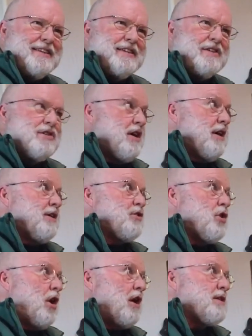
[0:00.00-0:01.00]
us is
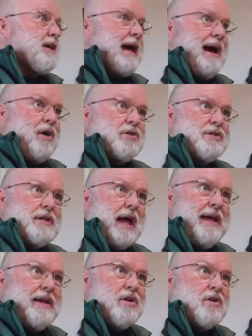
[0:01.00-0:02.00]
talk to
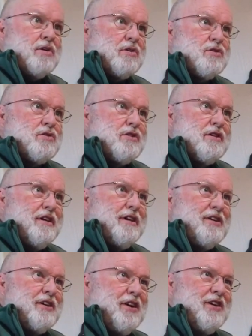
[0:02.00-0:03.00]
outsiders.
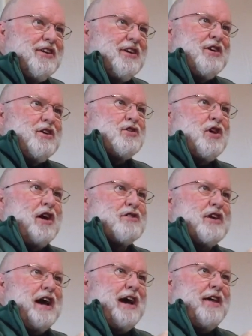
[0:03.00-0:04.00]
You know, talk
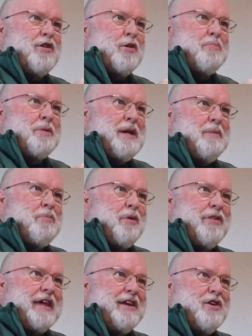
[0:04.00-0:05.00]
to other people
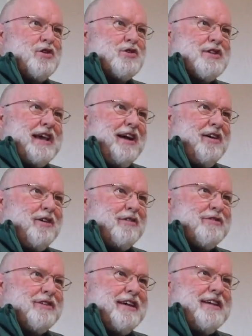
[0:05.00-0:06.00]
than yourself.
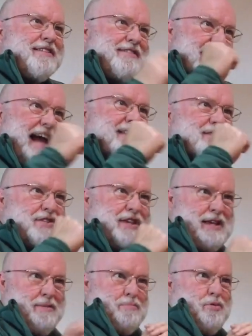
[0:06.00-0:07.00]
Mm. That's
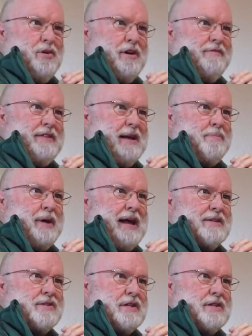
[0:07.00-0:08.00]
the import of that
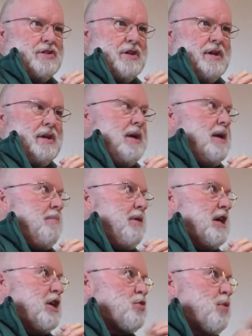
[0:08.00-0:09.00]
passage.
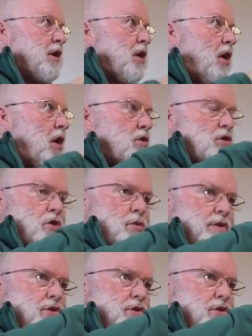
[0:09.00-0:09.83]
Because when all you do